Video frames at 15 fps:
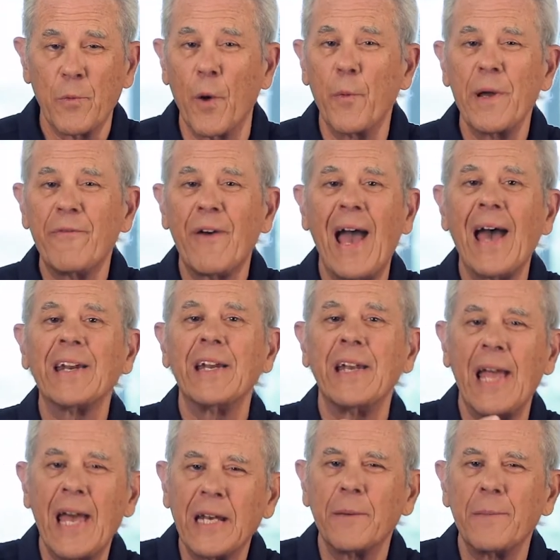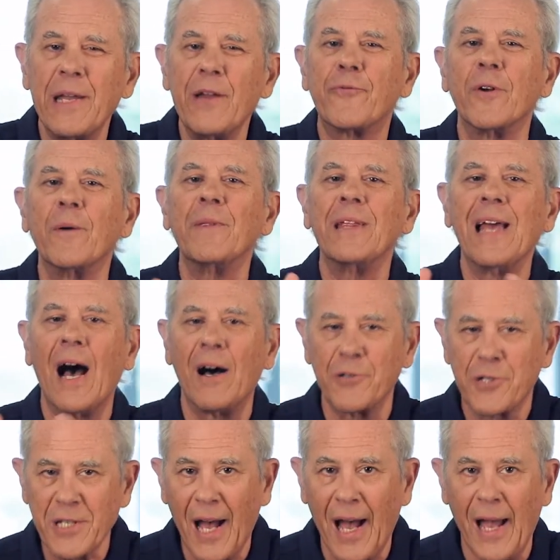when we've had an enemy from the
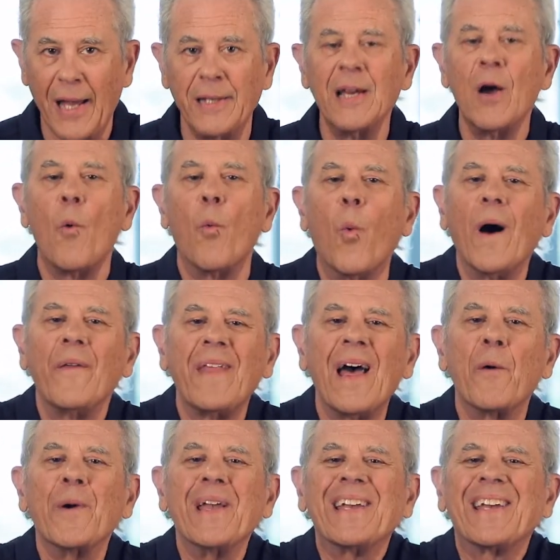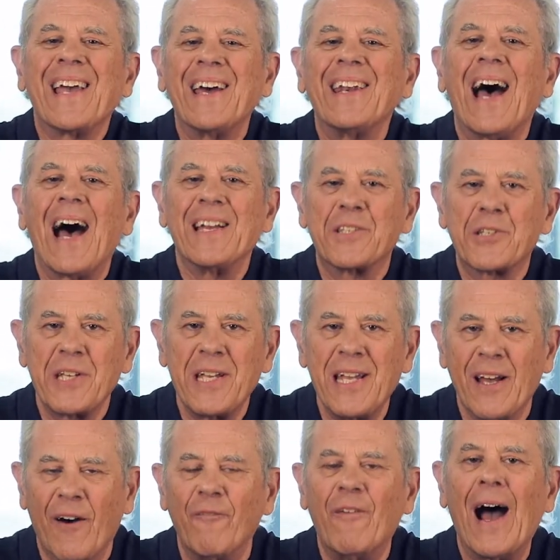outside, one that we cannot
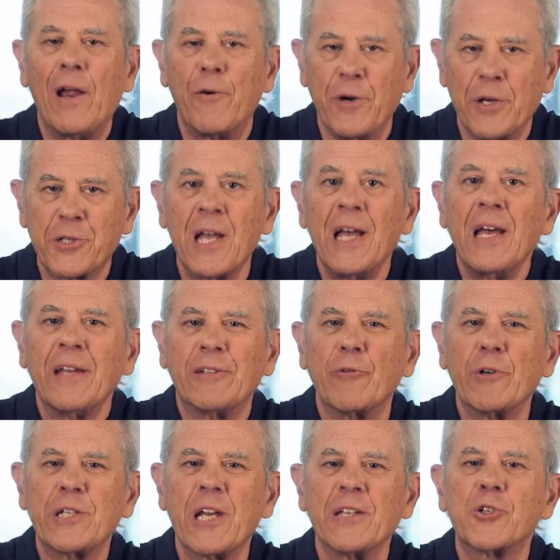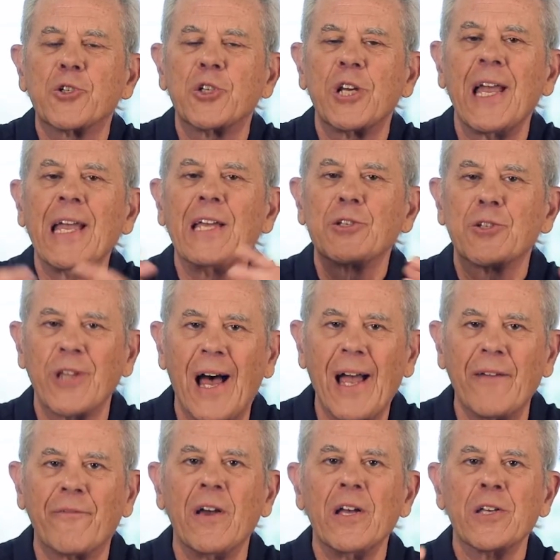see, a virus which has changed
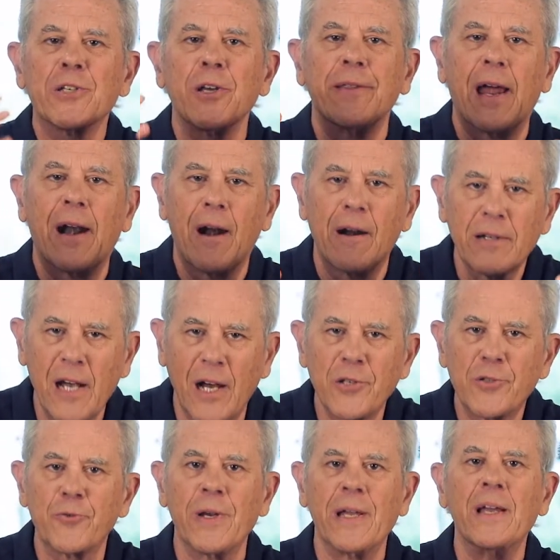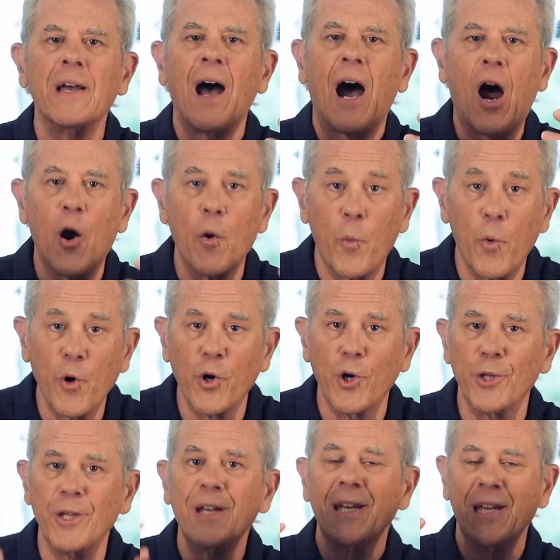life so that our country, our
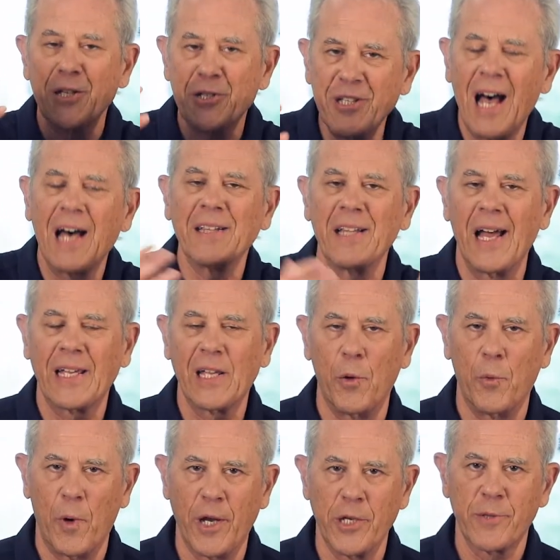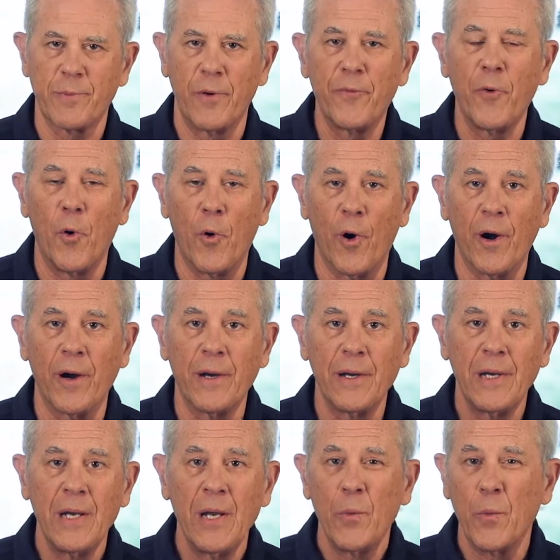world, is not like it was before.
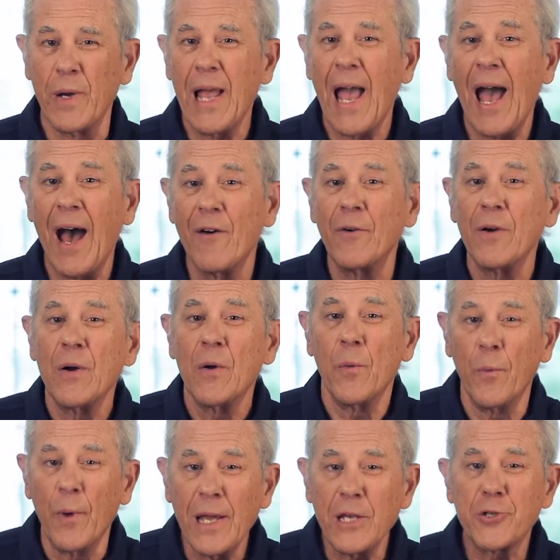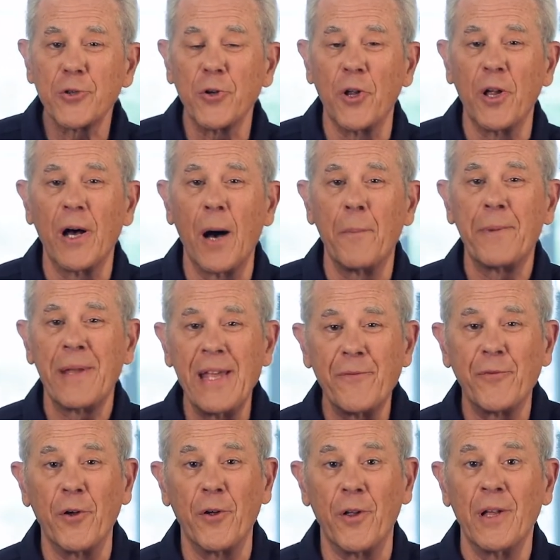We have racial
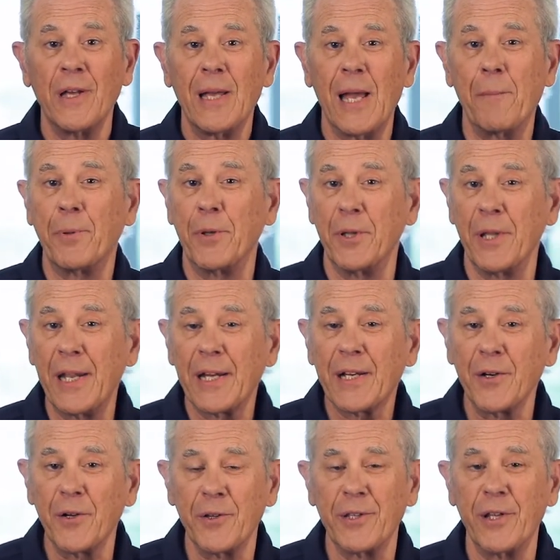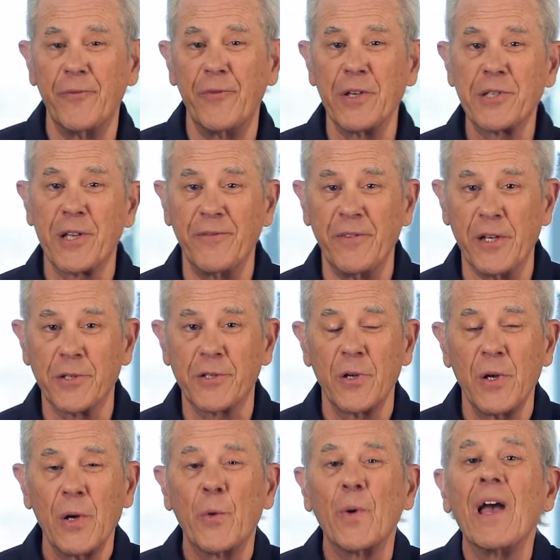upheaval and political
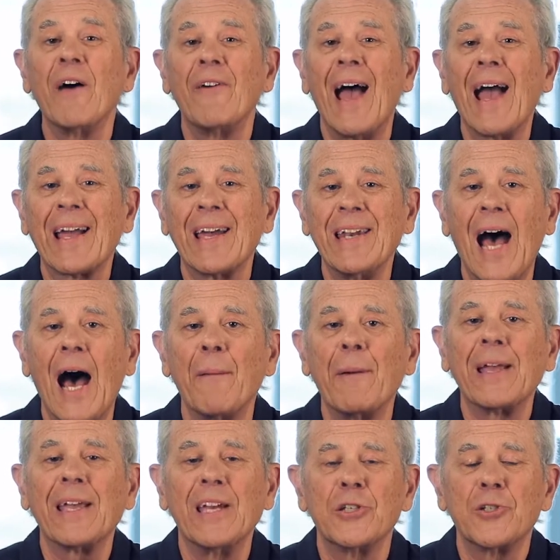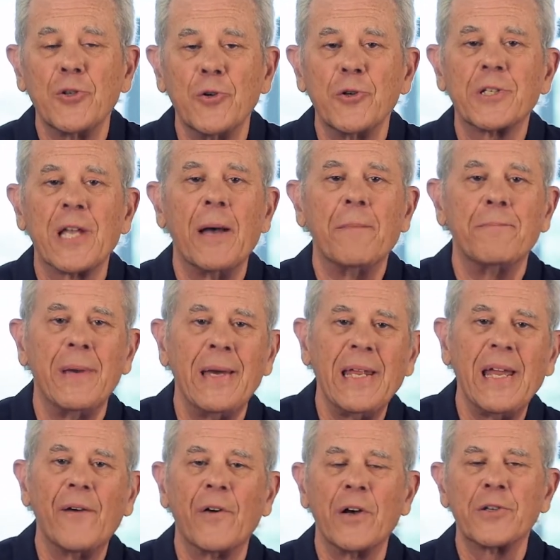divisiveness. We have economic issues that
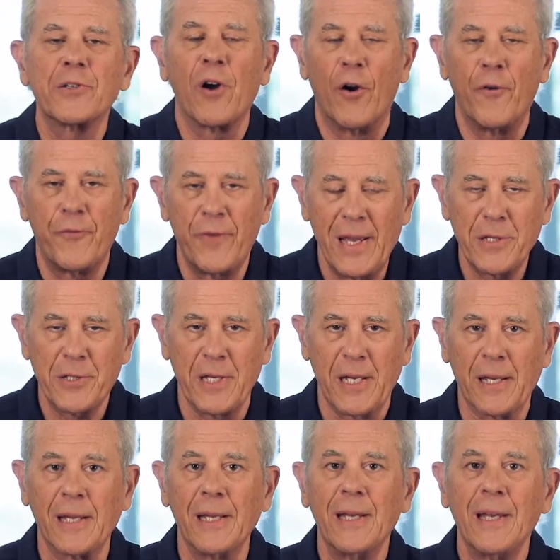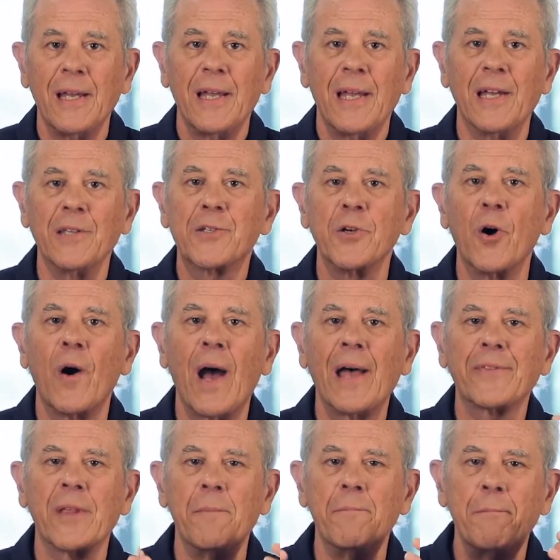many of us are facing. And so
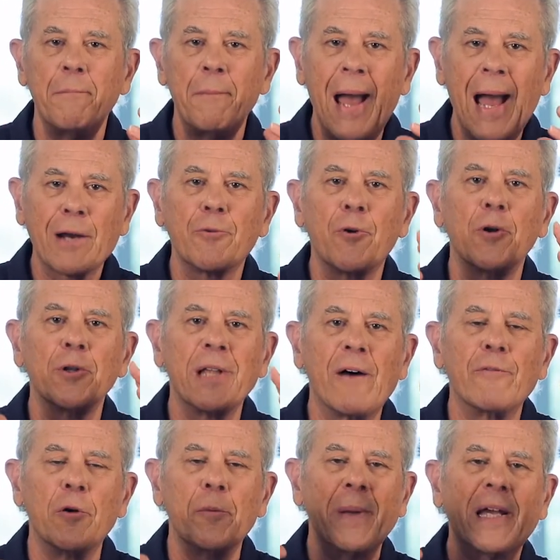at the macro level,